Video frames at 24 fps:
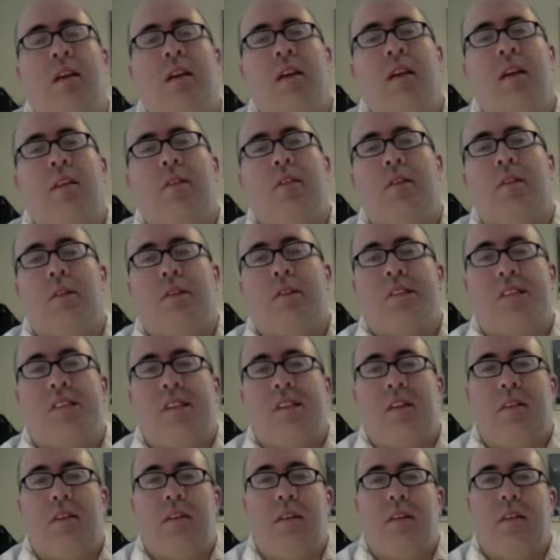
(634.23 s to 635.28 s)

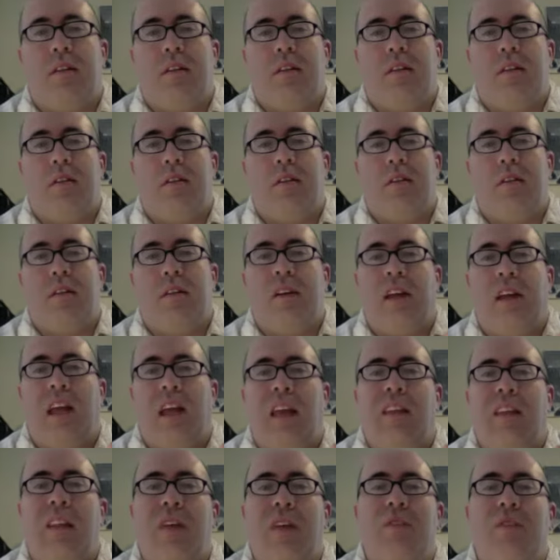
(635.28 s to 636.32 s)
There's
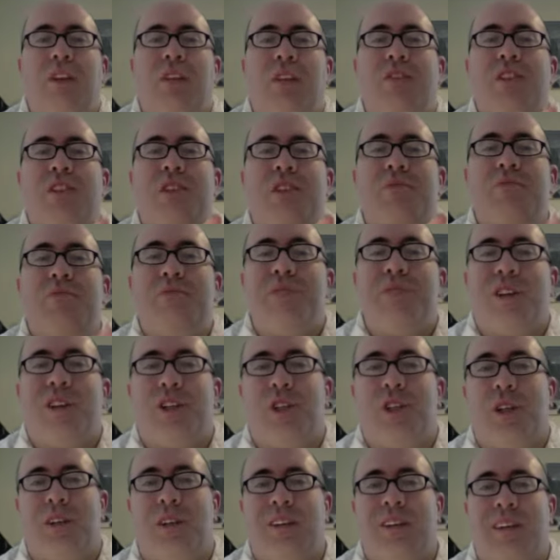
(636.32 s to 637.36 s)
a level of
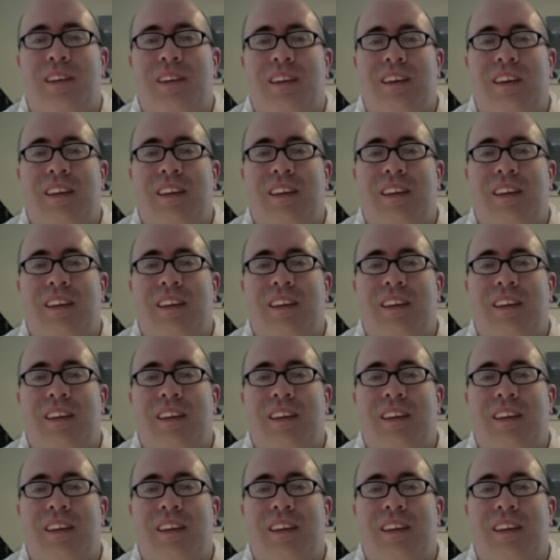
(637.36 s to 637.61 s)
submission